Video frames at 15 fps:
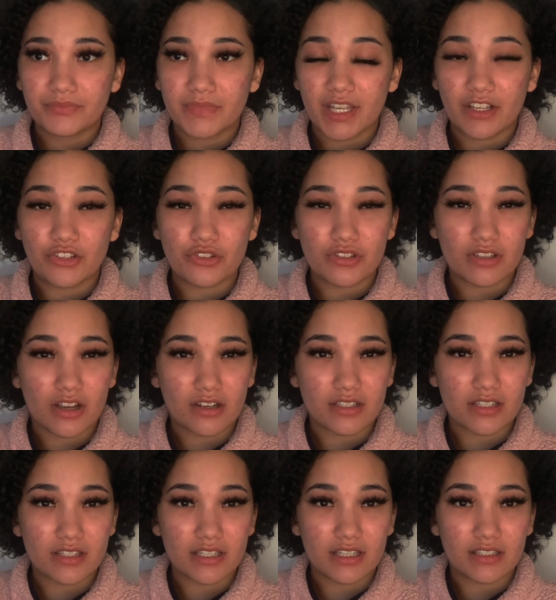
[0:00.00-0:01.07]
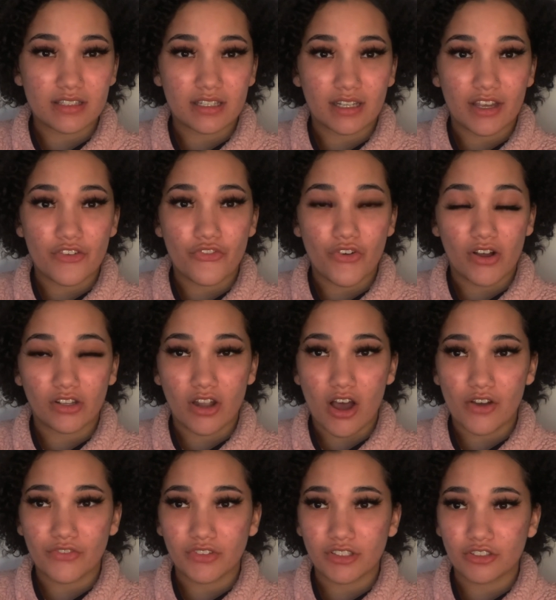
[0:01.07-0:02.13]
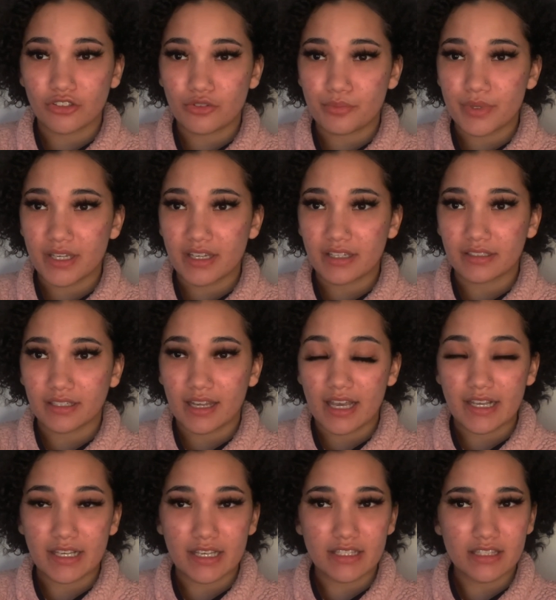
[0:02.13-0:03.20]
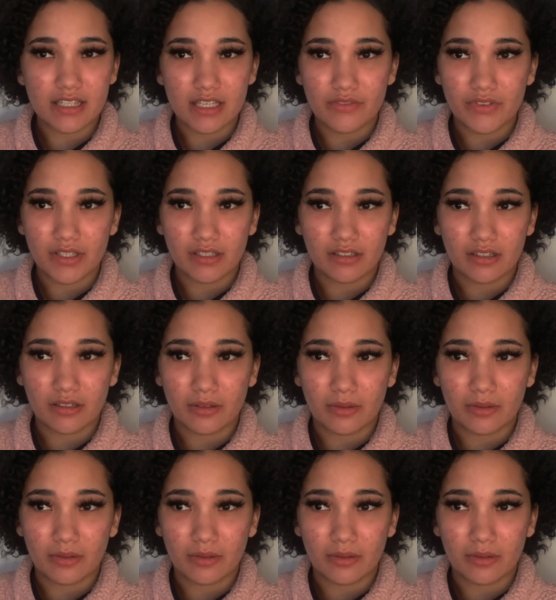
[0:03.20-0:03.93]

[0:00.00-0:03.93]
and you start to see it to like fall off a little bit. Like it's even